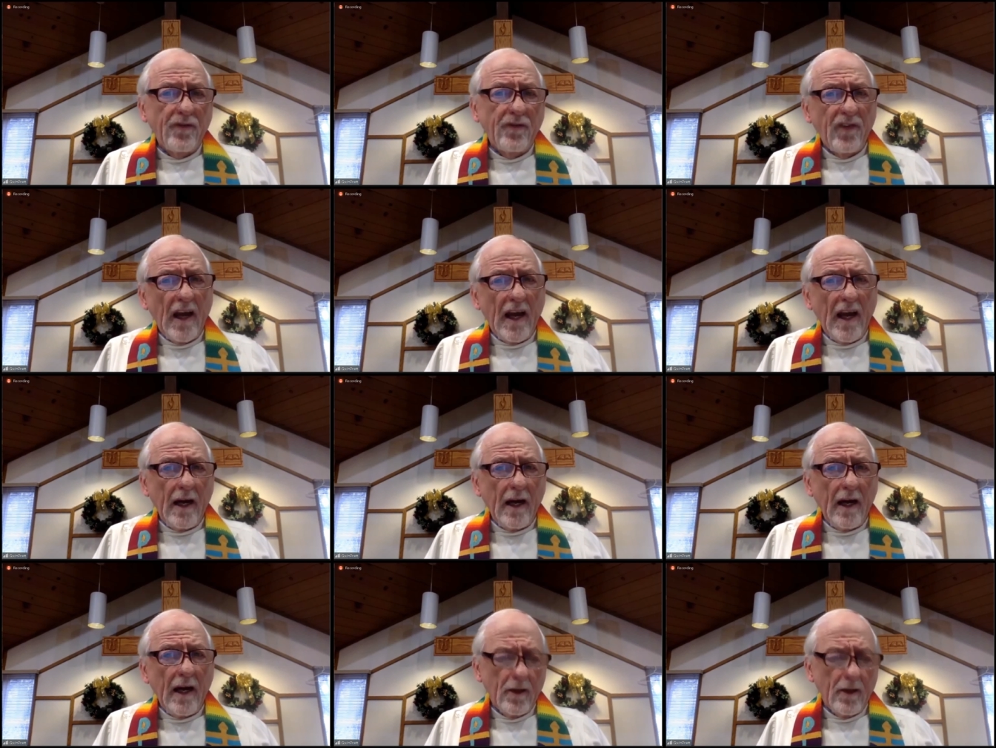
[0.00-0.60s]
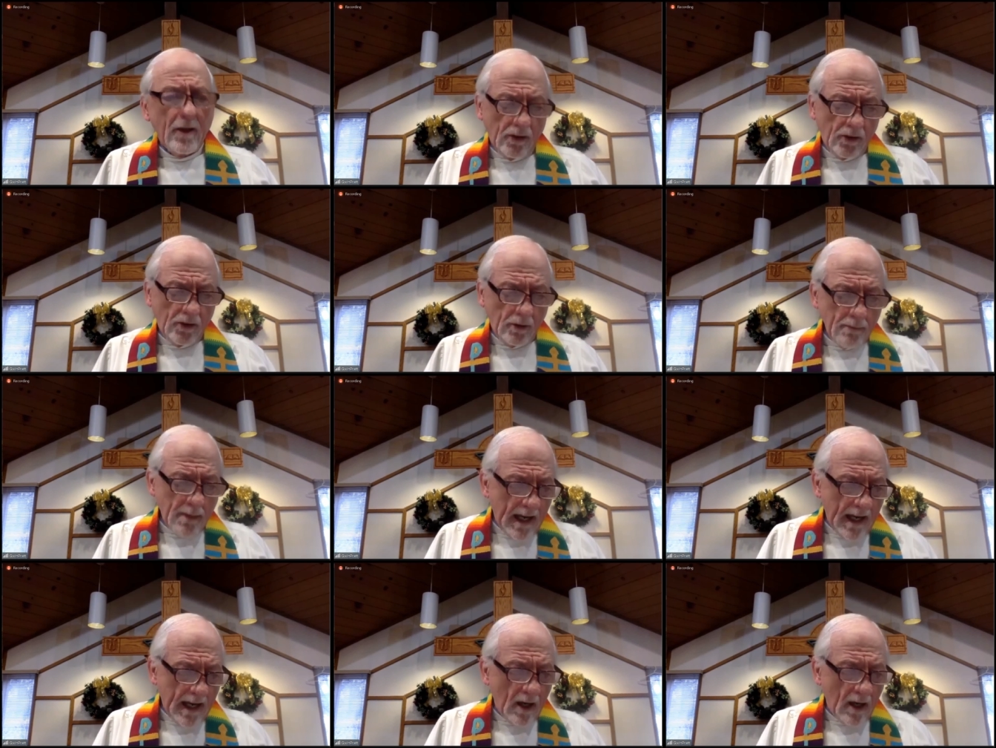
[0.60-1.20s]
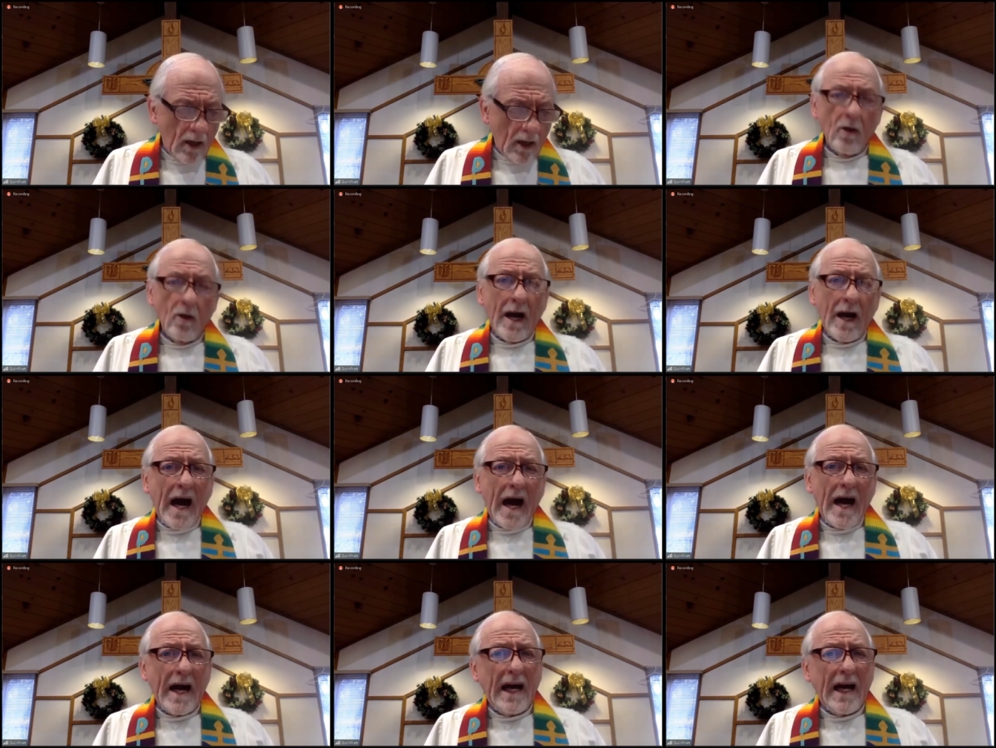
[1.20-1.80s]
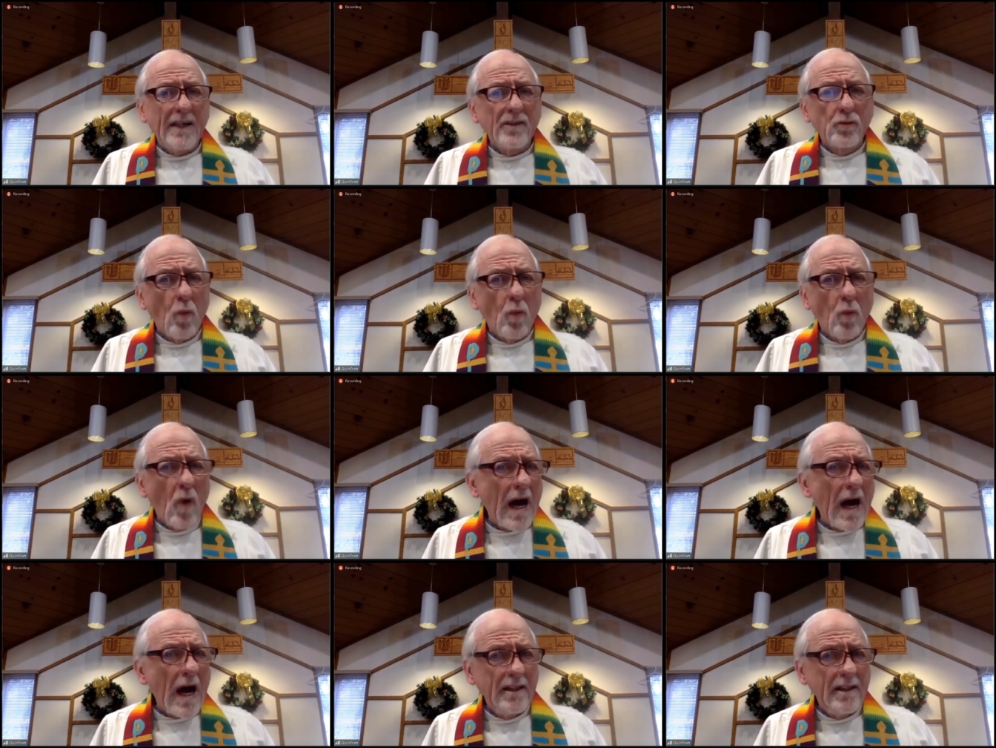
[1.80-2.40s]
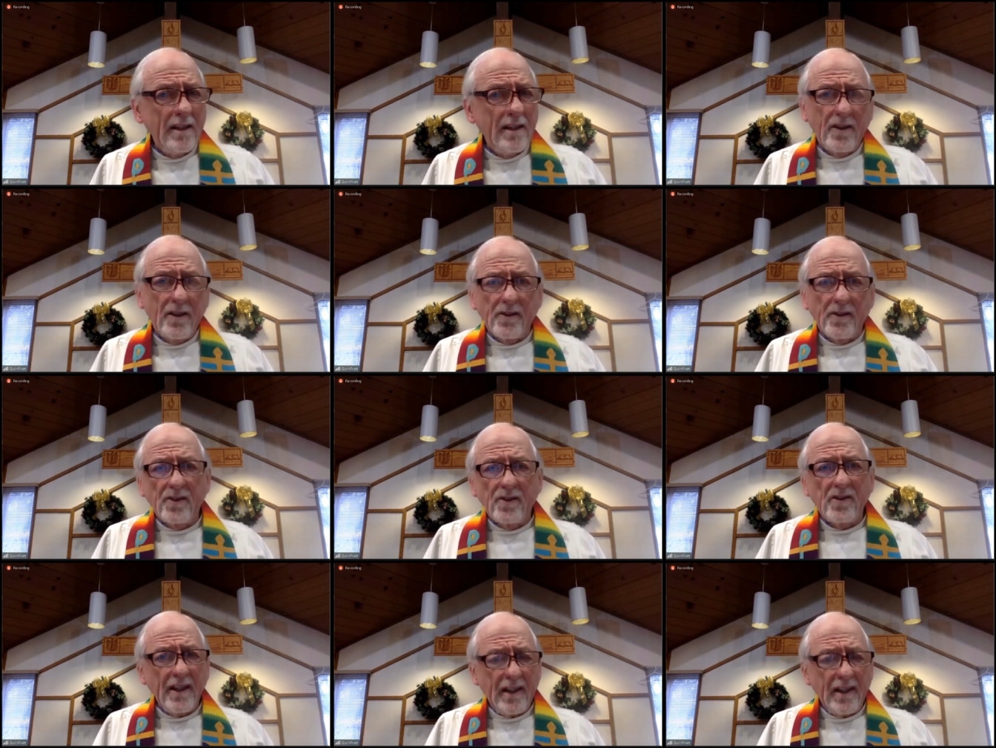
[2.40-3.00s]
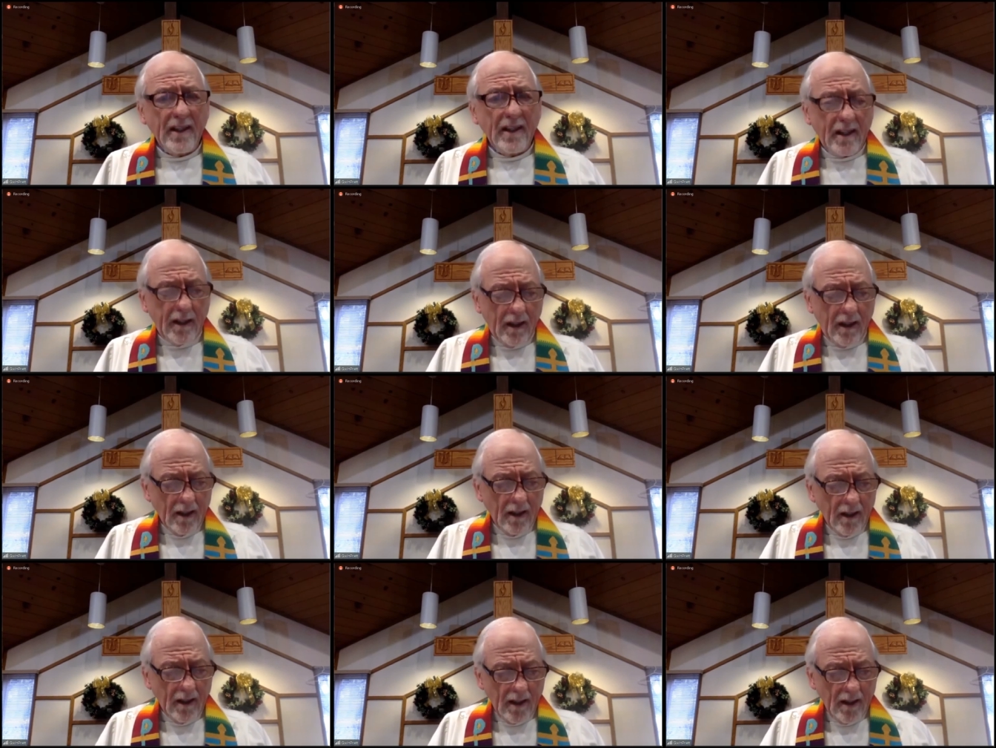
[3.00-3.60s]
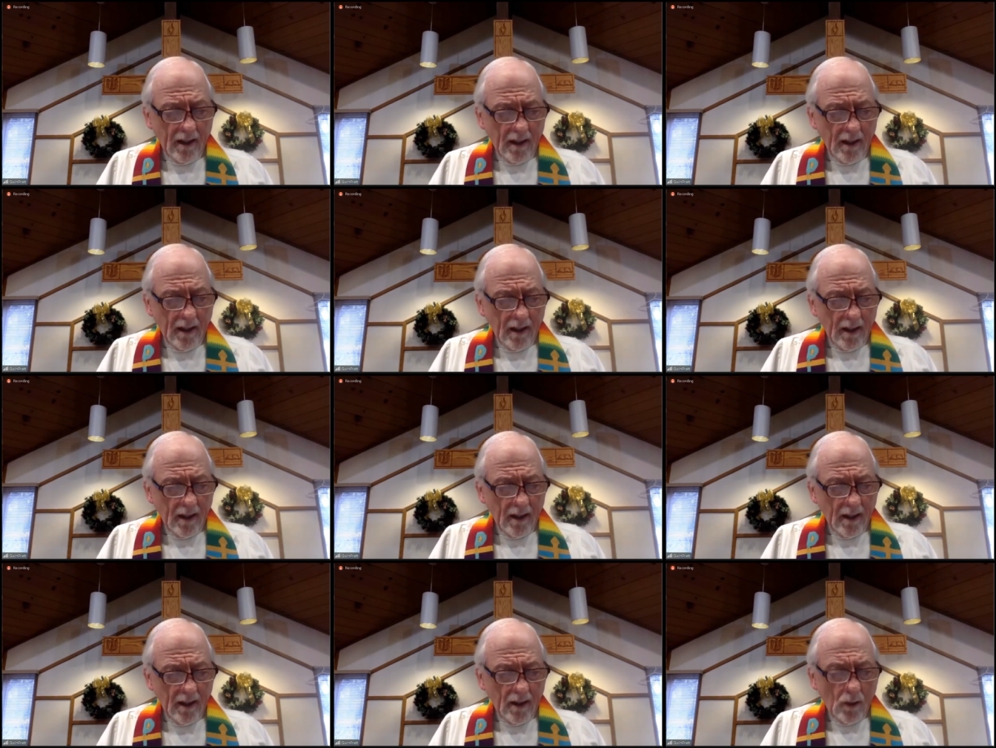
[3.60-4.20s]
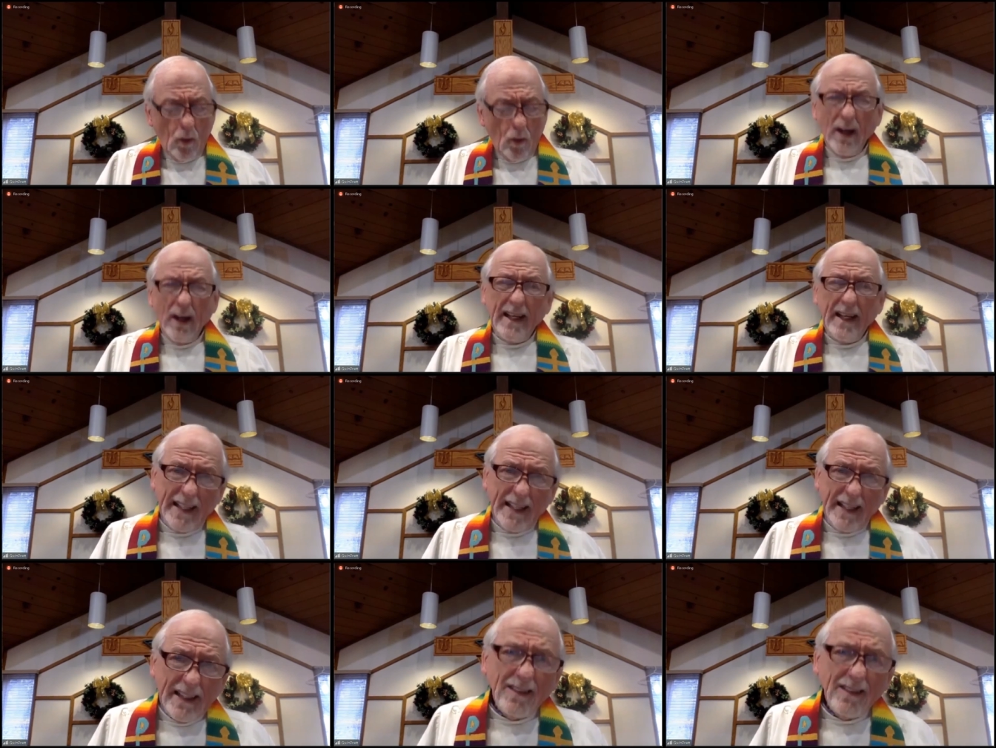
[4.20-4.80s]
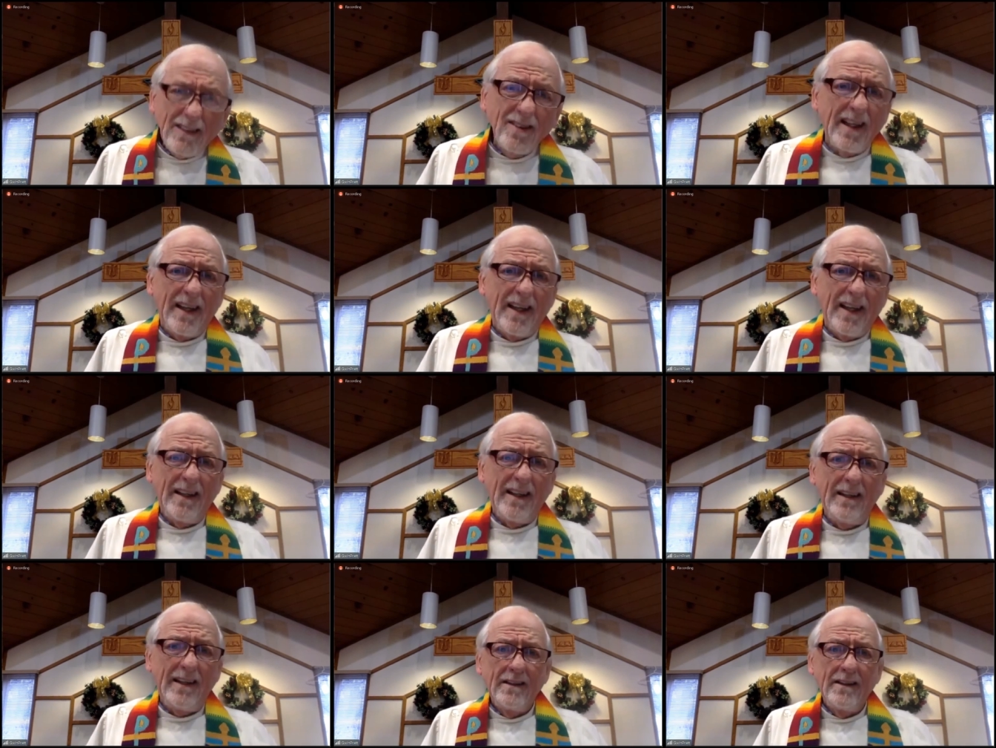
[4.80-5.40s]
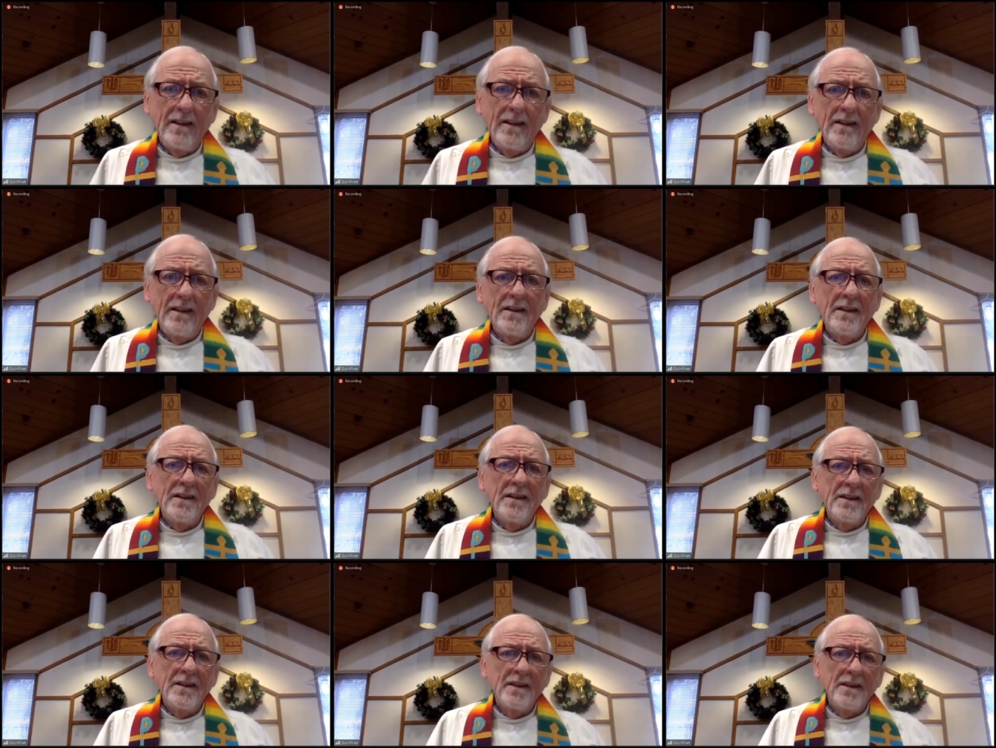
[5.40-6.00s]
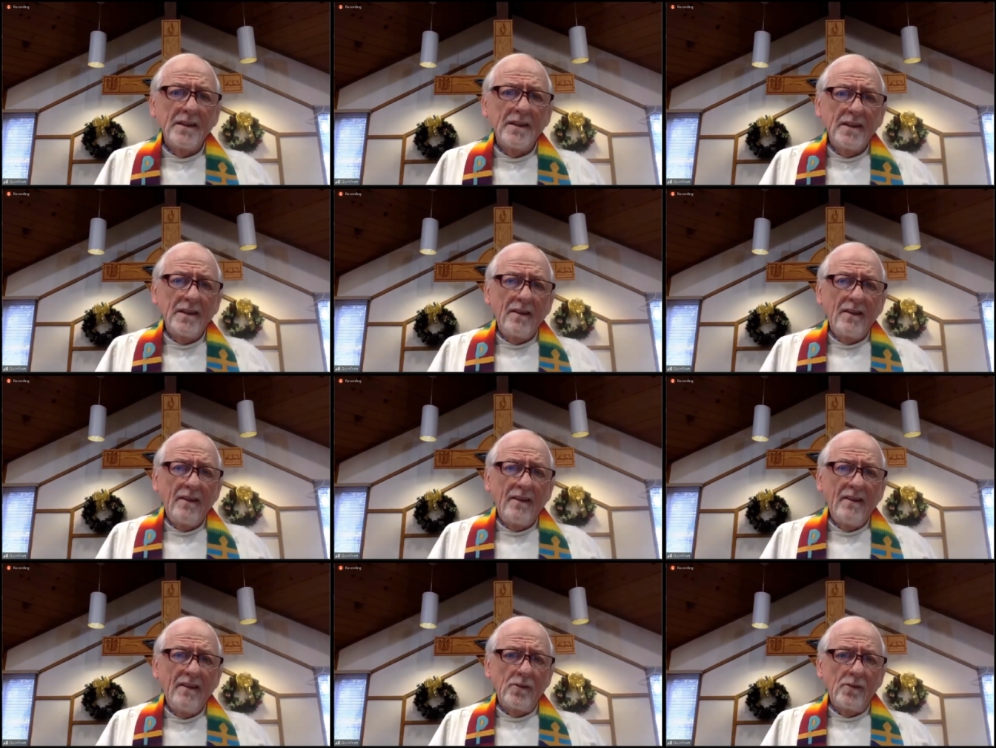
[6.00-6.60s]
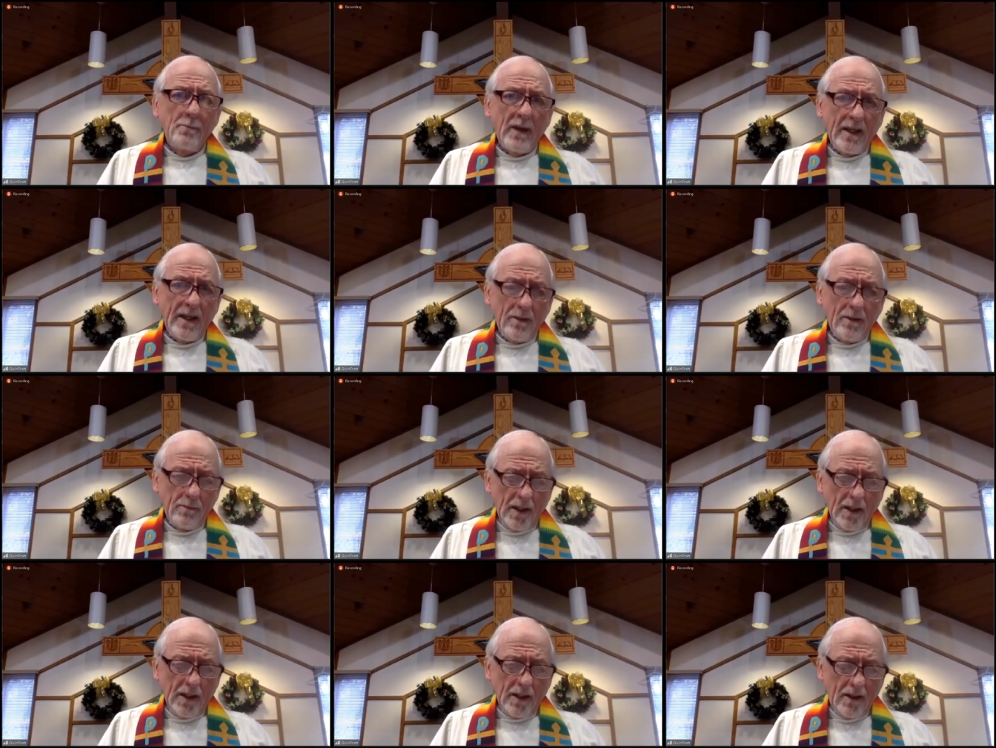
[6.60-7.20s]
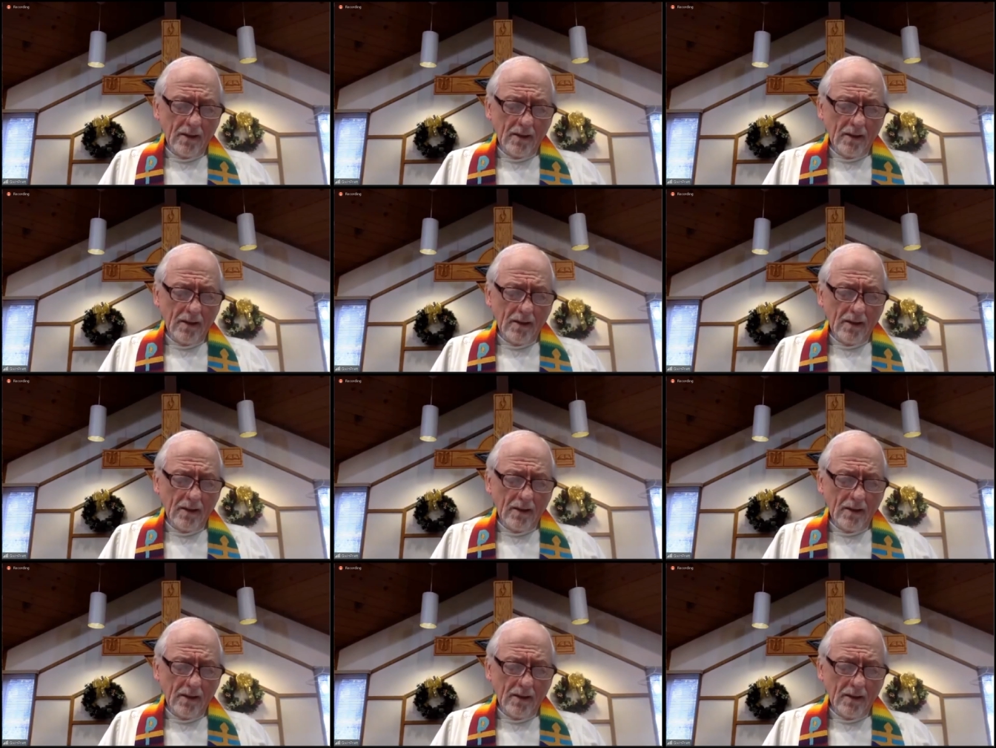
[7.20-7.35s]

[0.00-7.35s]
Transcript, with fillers: flare to smell. Her eyes widen to see. What is it? This baby.